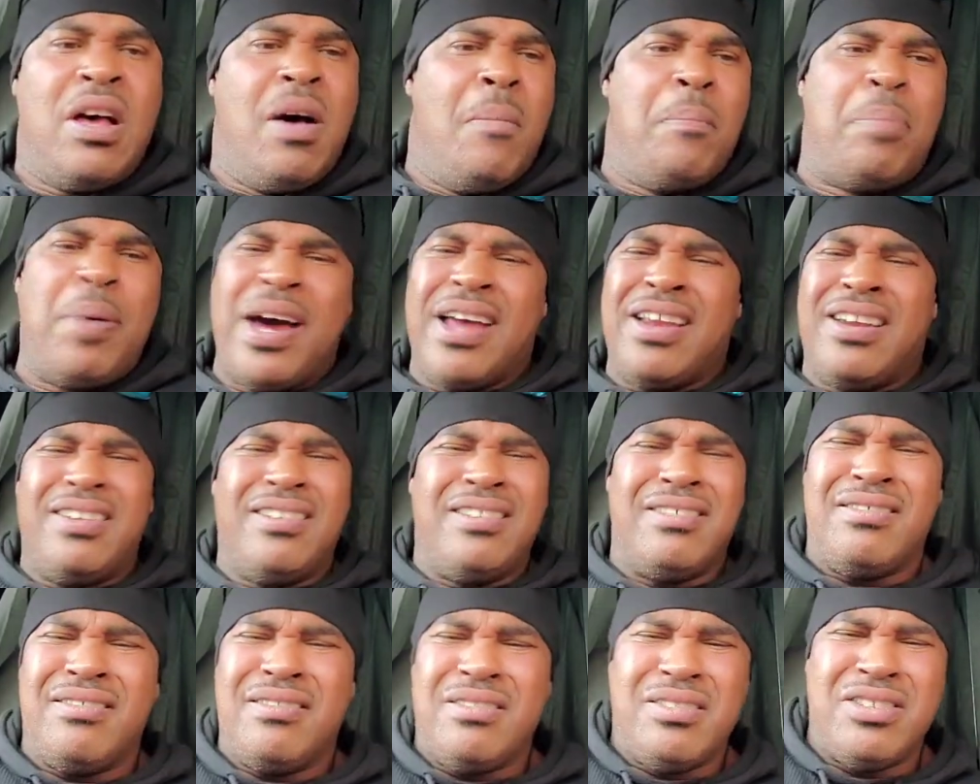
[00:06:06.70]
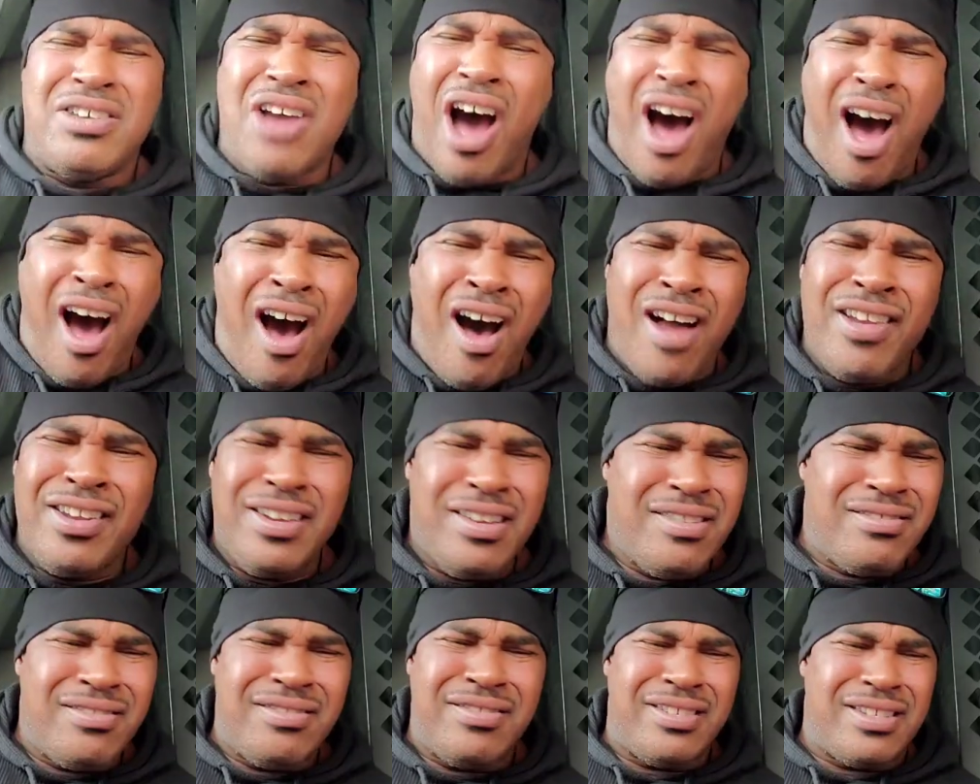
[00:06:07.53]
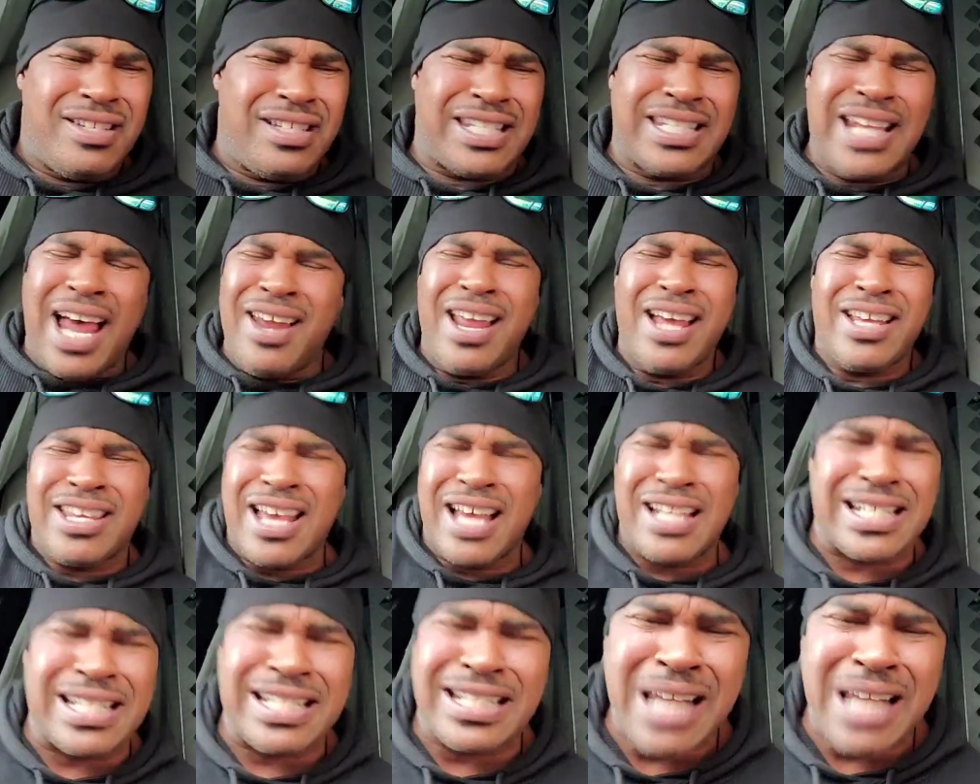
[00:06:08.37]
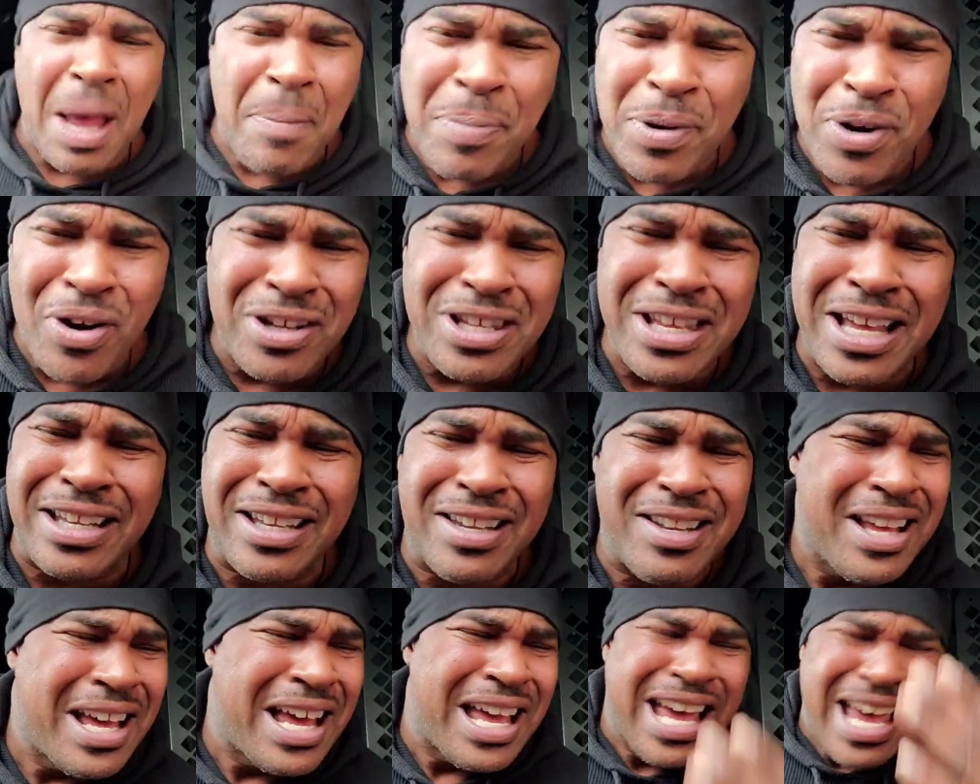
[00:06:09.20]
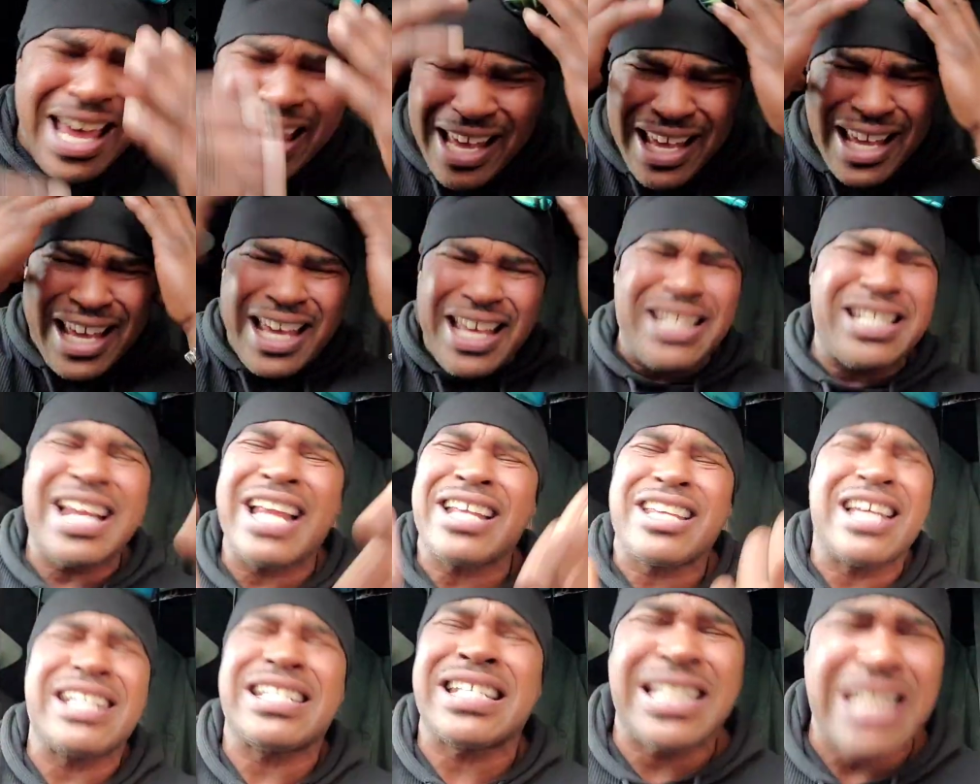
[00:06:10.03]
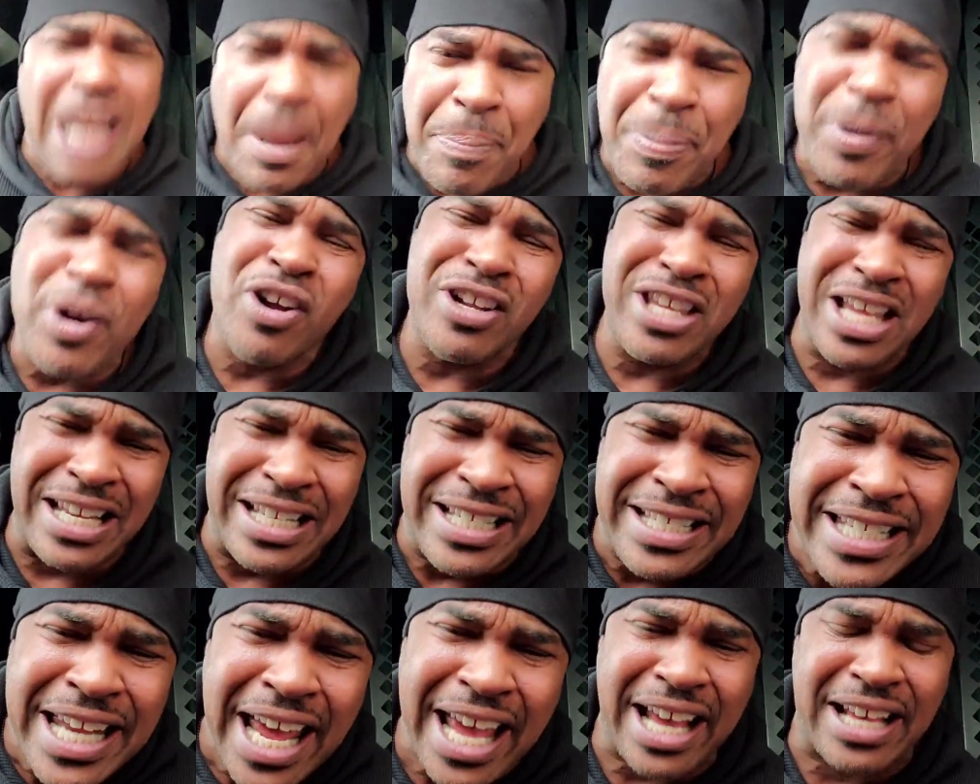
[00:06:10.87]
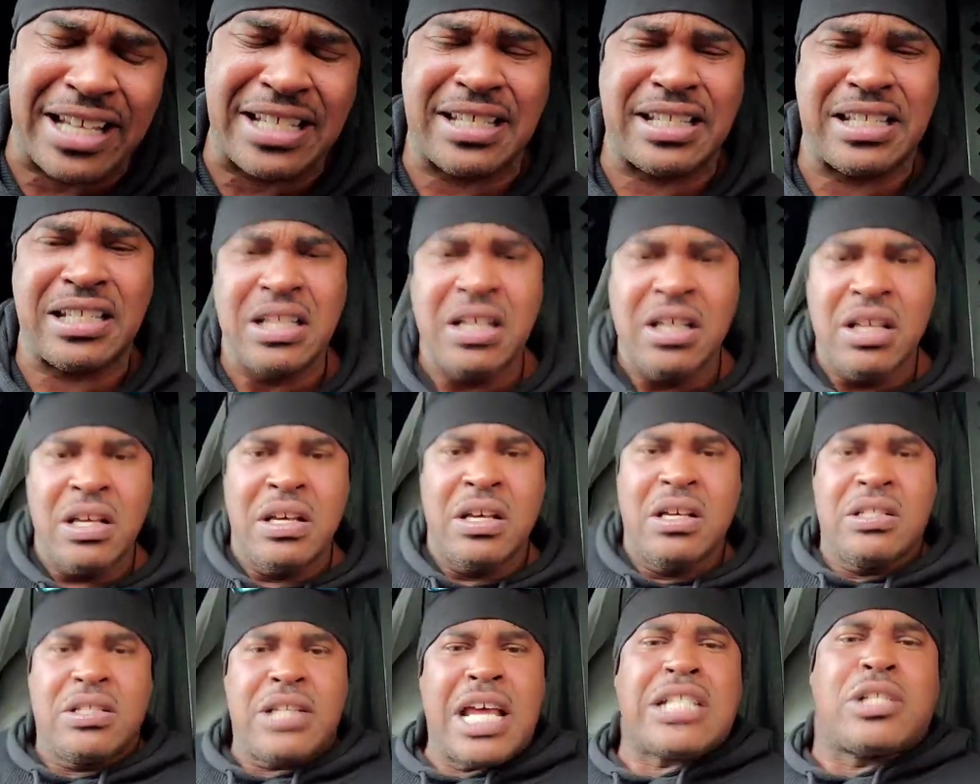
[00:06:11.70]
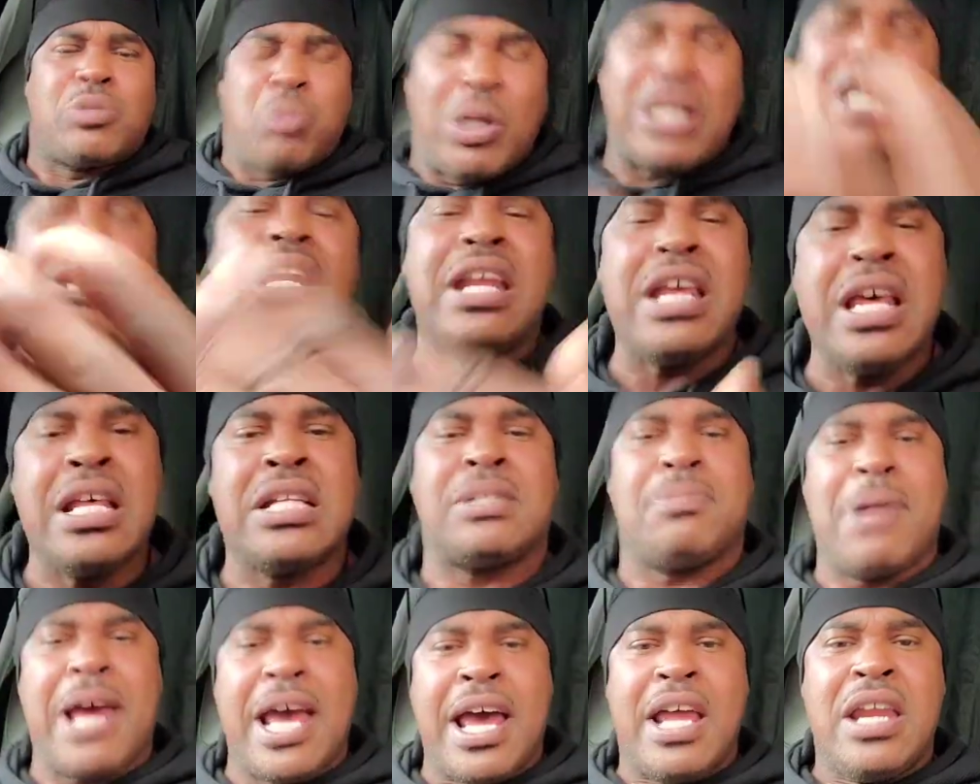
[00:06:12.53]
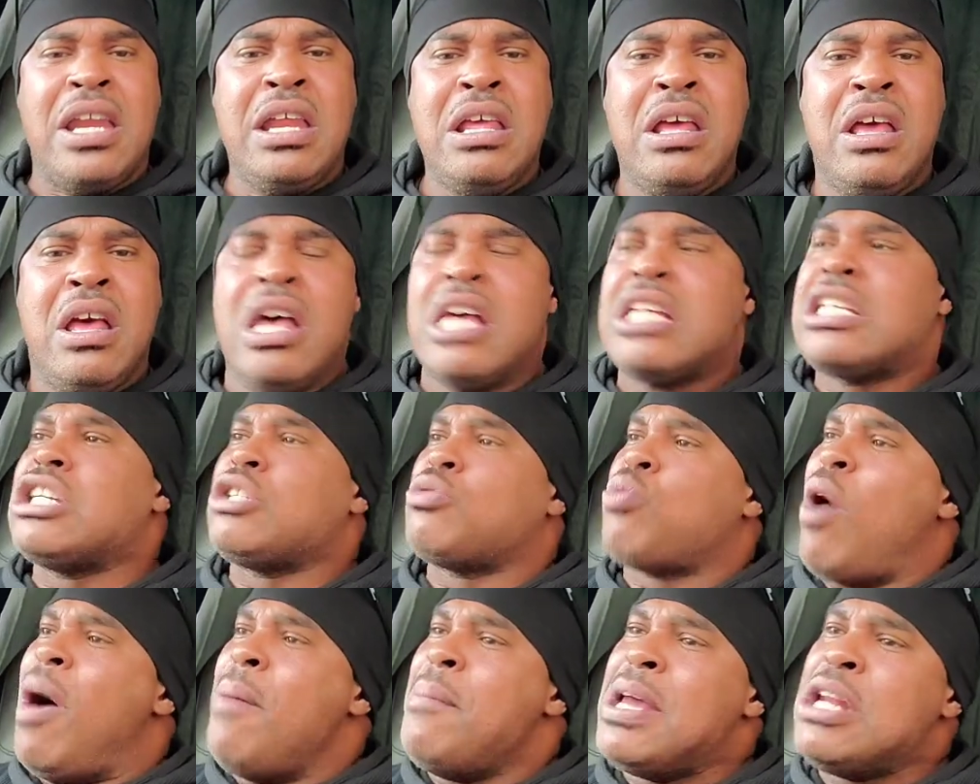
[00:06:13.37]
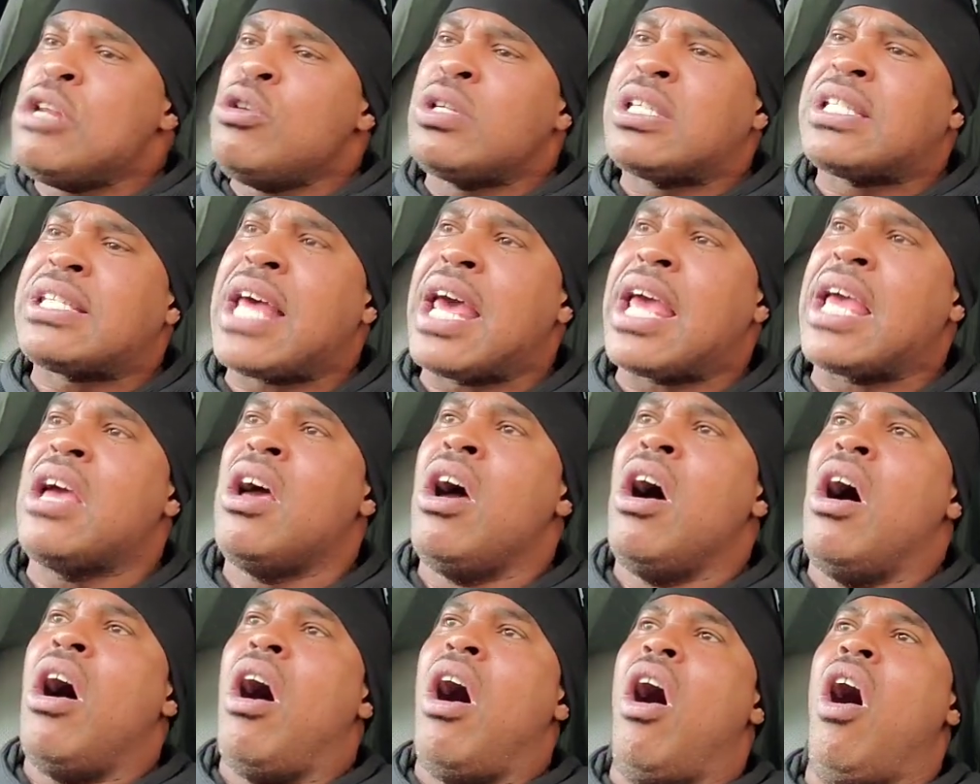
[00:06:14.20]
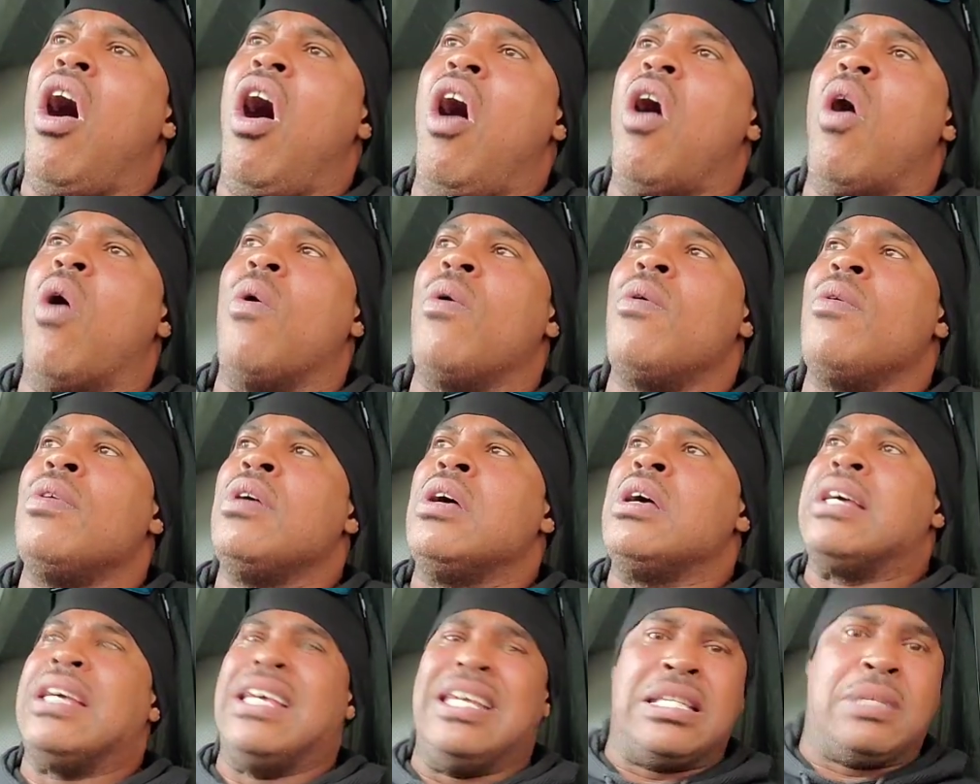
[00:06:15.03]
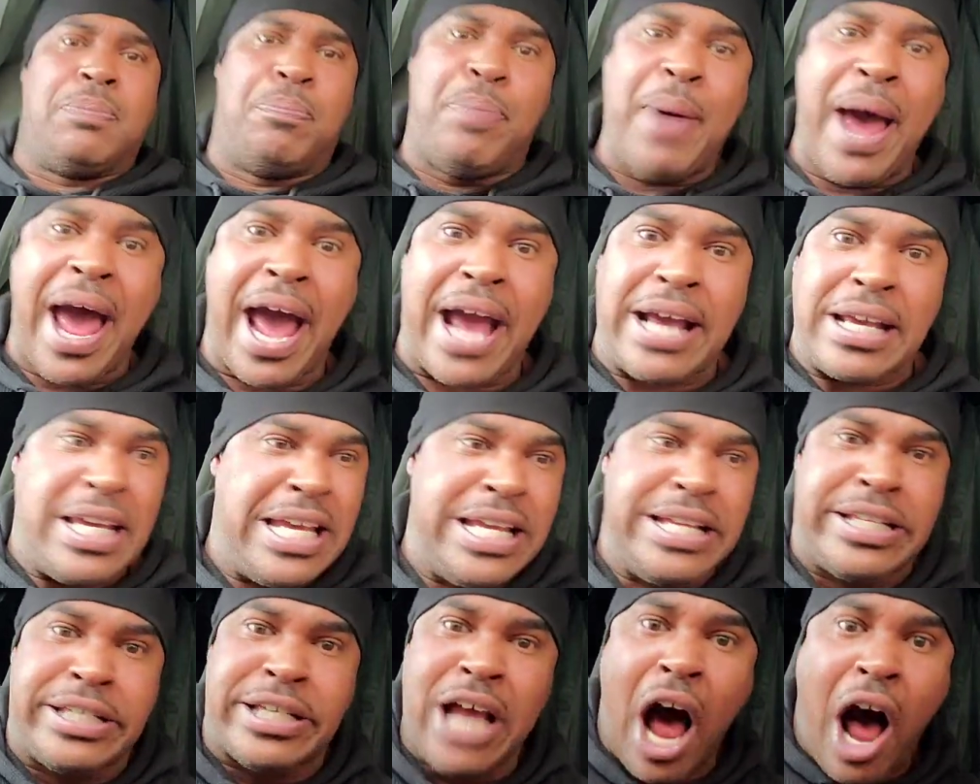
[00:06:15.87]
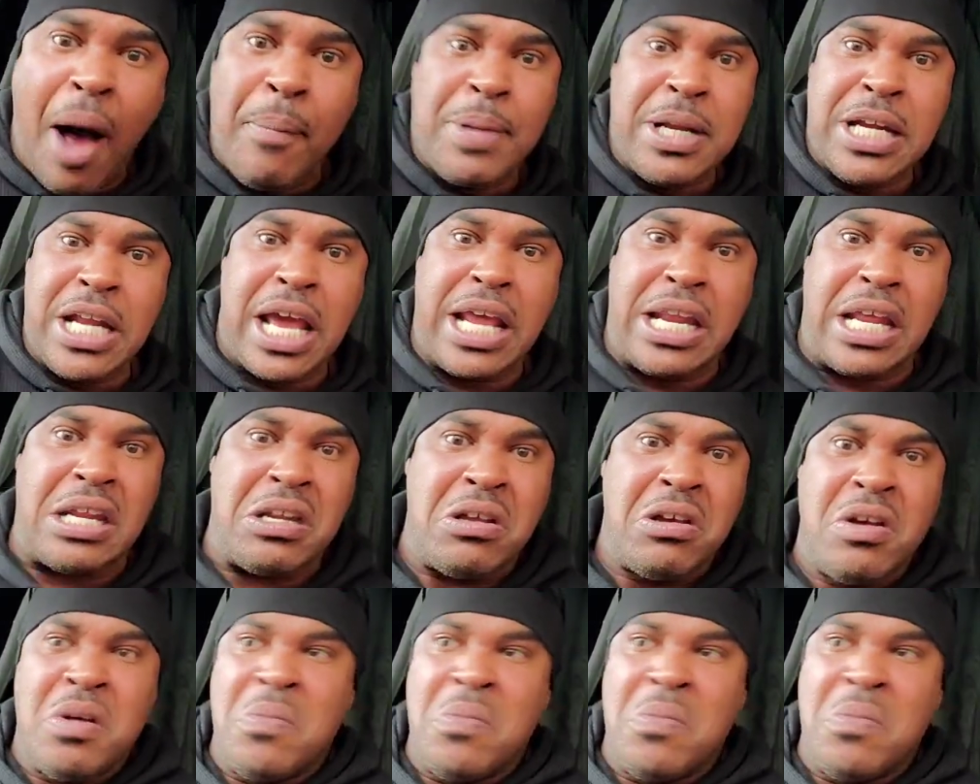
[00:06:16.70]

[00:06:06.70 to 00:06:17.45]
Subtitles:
But y'all sound like y'all stepping on it's like y'all stepping on your dicks. That's what it is, man. Because one minute you say, oh, he's back, he dominated.